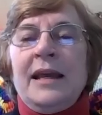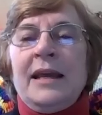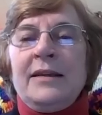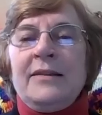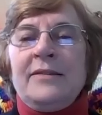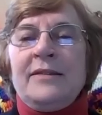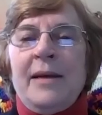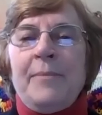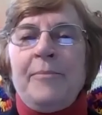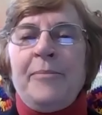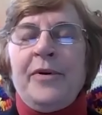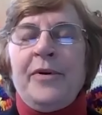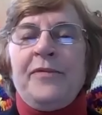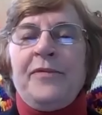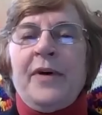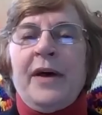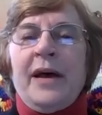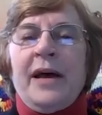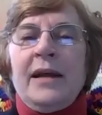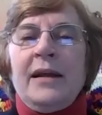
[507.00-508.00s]

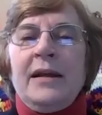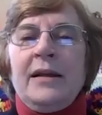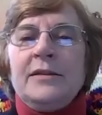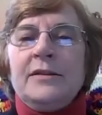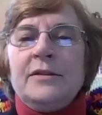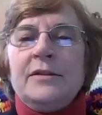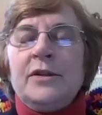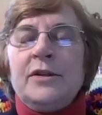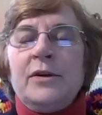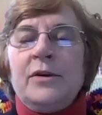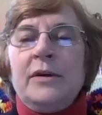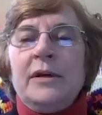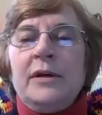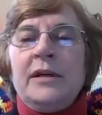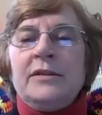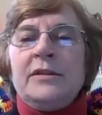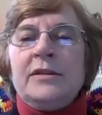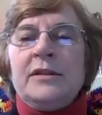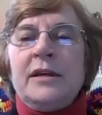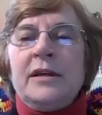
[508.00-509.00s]
exemplify. So
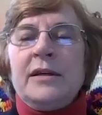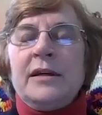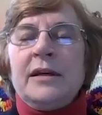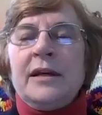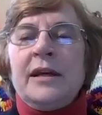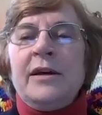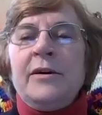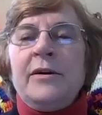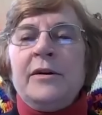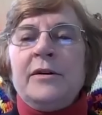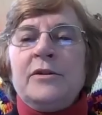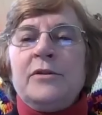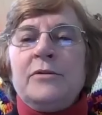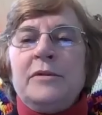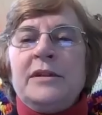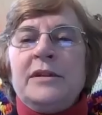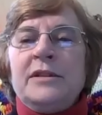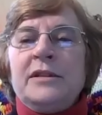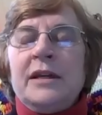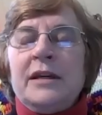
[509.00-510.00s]
it's a
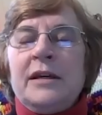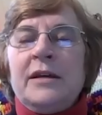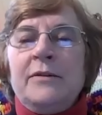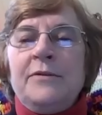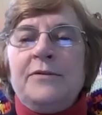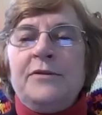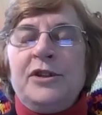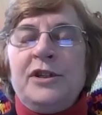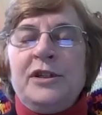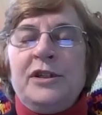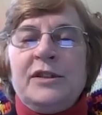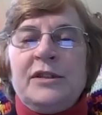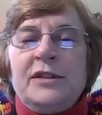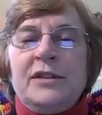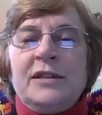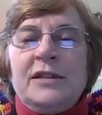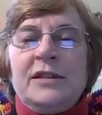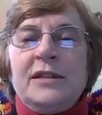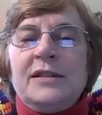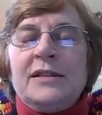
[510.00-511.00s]
characteristic of
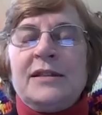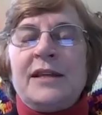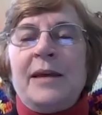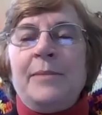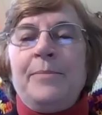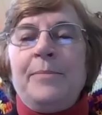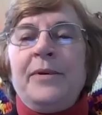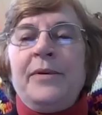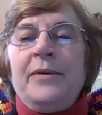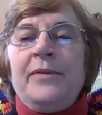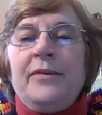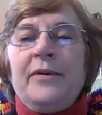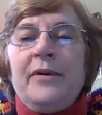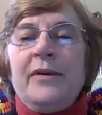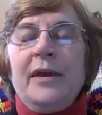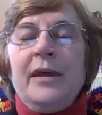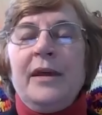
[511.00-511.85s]
Jesus' disciples